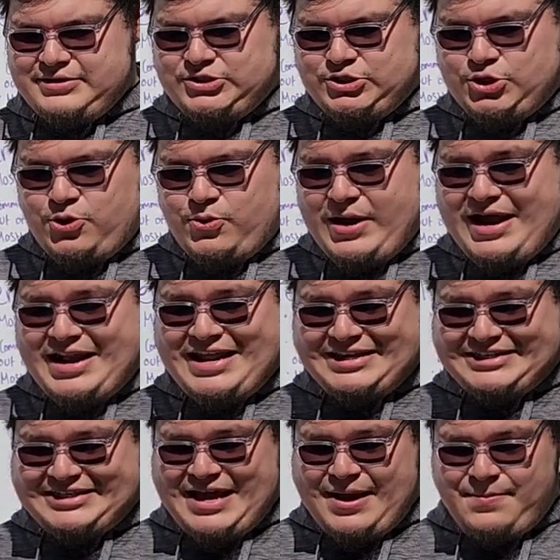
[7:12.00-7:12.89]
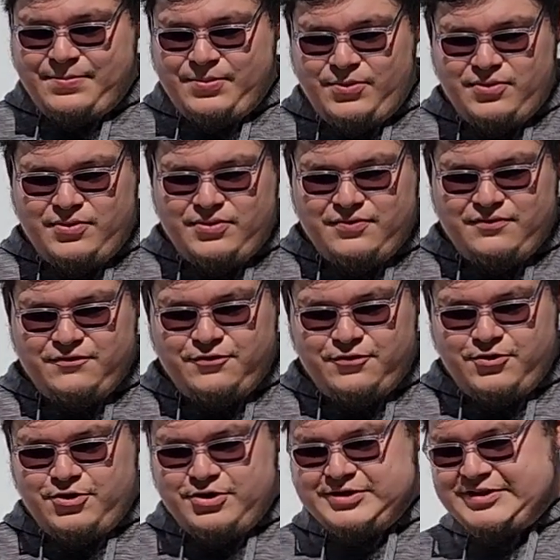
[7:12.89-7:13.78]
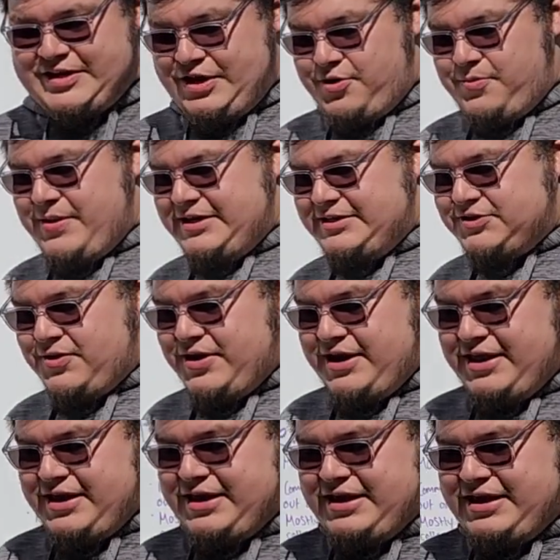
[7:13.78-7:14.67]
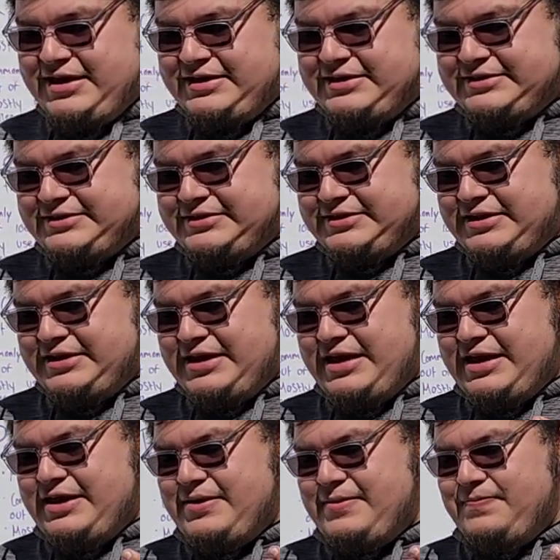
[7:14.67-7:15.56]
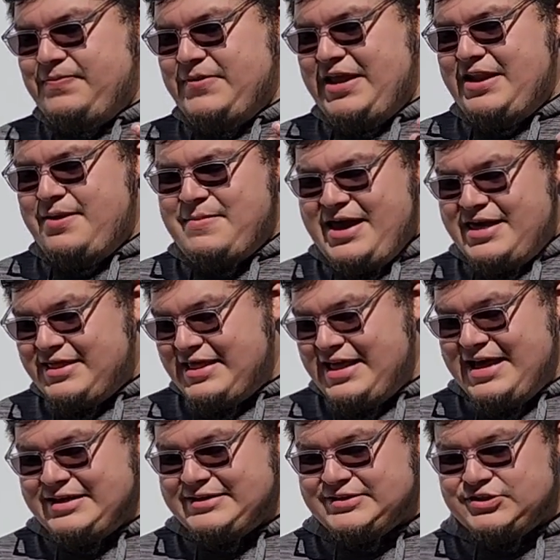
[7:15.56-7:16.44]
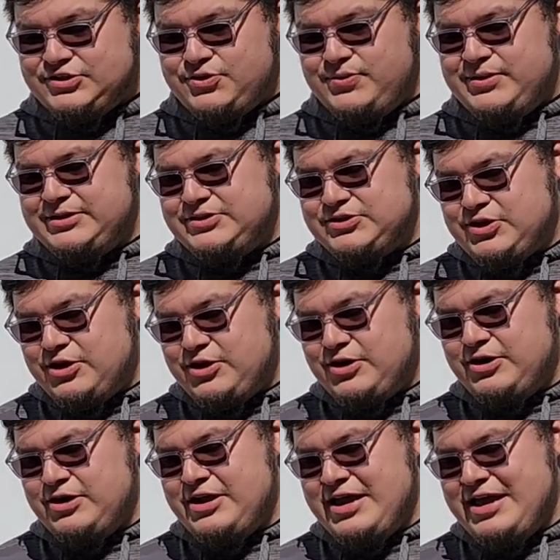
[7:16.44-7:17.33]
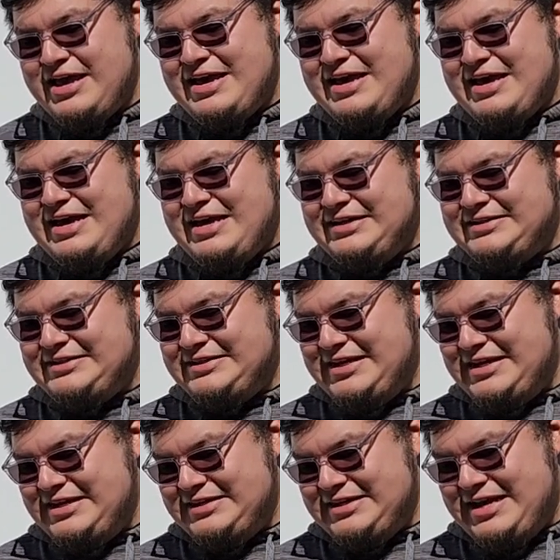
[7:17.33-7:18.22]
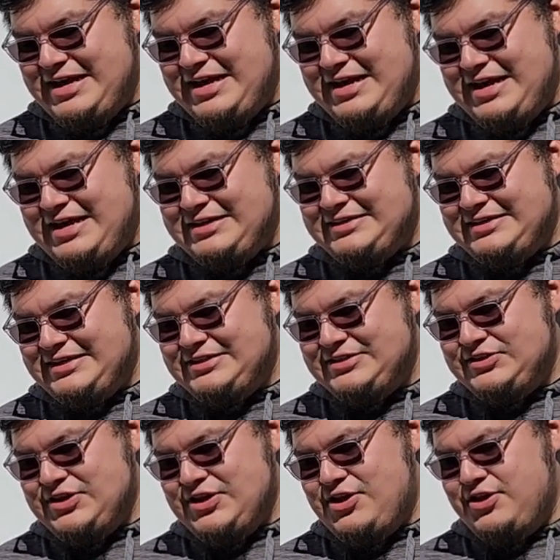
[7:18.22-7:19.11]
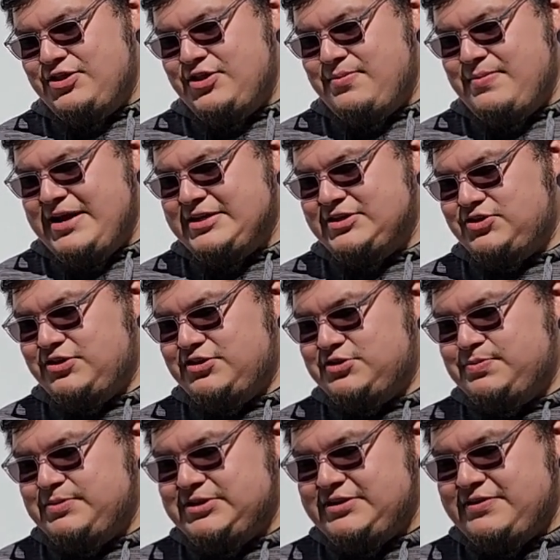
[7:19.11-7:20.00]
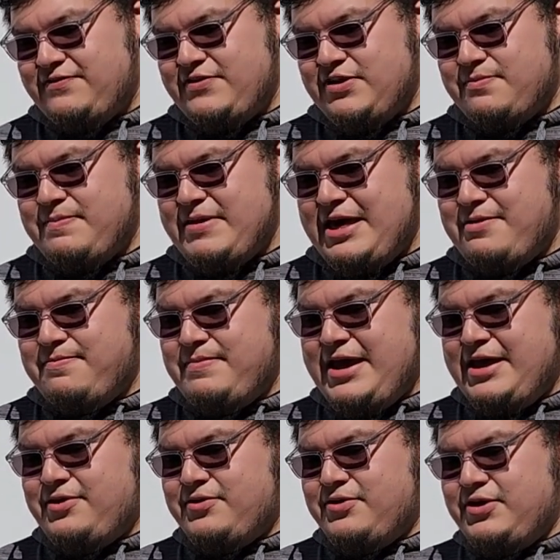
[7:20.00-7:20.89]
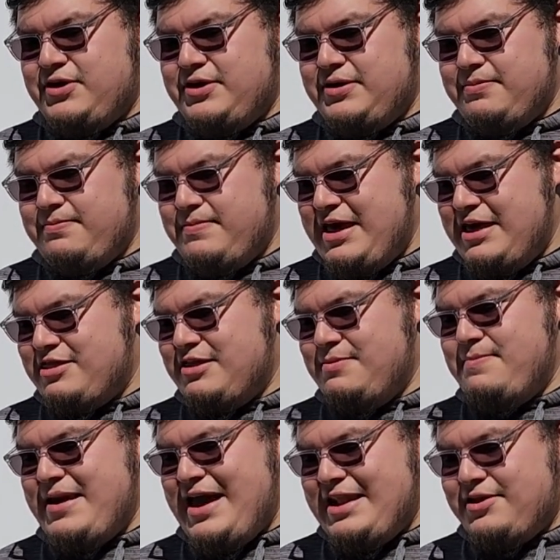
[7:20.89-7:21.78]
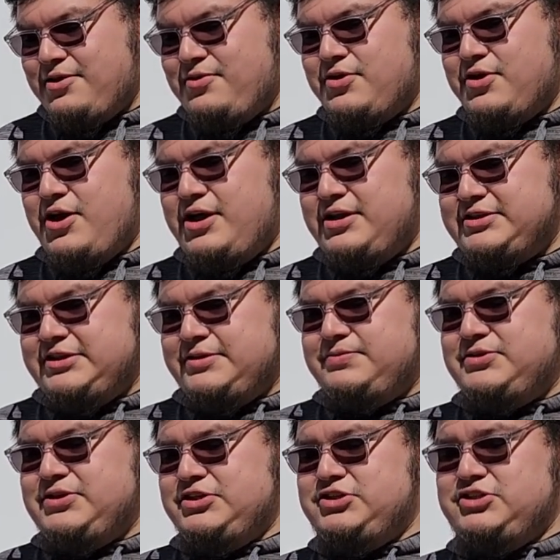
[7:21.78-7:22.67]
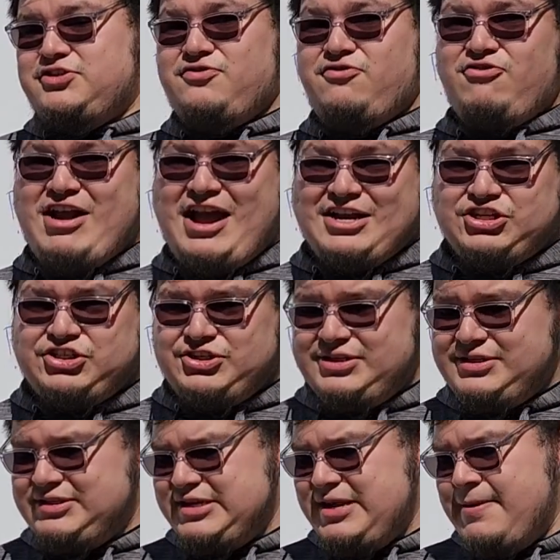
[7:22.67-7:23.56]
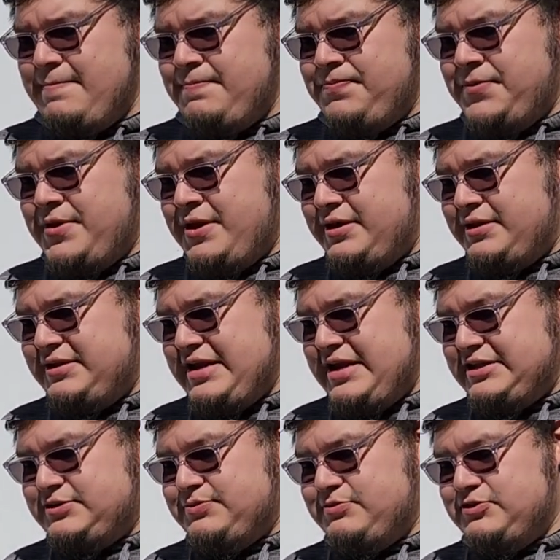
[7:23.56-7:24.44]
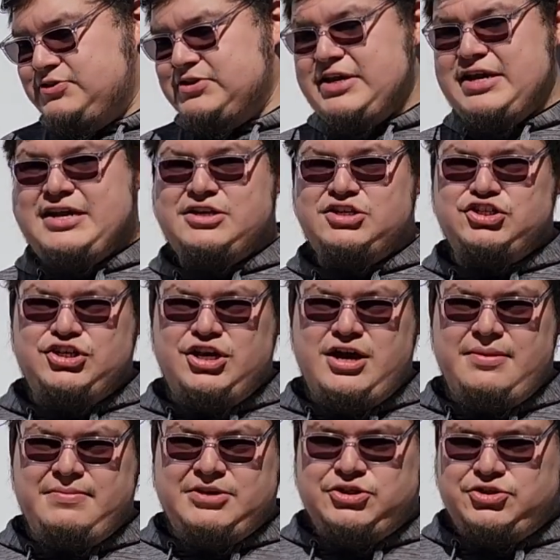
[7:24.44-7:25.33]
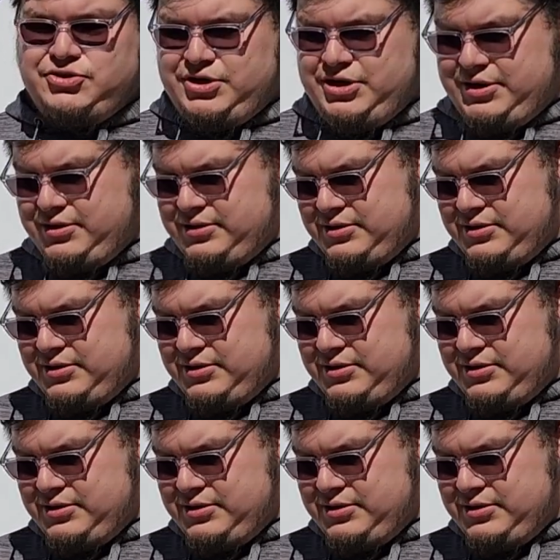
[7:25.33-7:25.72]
So an example for standard-based grading is in a math class, students are assessed on their mastery of specific mathematical concepts such as fractions, decimals, and geometry.